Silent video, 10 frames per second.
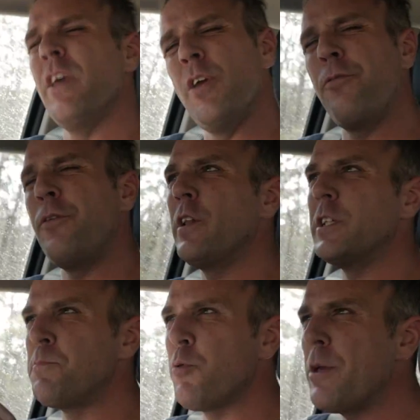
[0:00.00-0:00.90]
You feel
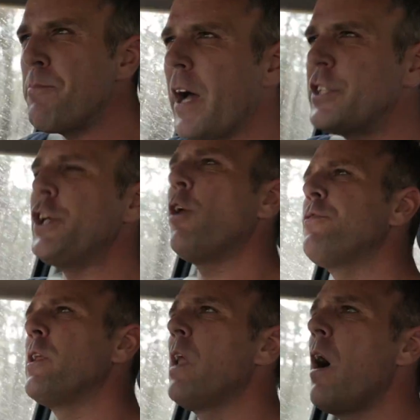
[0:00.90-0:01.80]
it's pretty punchy
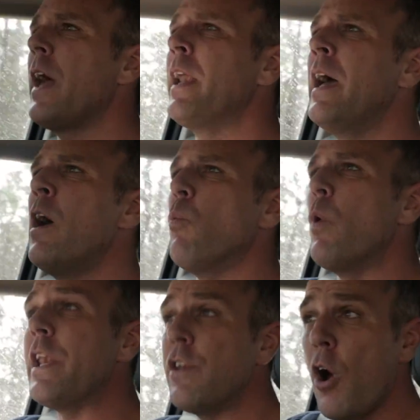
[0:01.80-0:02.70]
off the line.
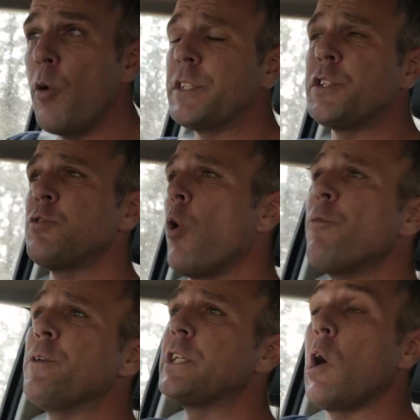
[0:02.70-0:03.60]
We know it's strong
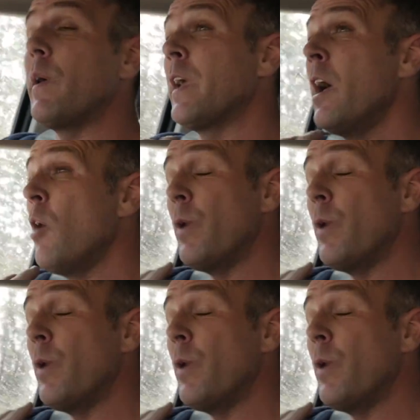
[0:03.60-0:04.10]
for towing.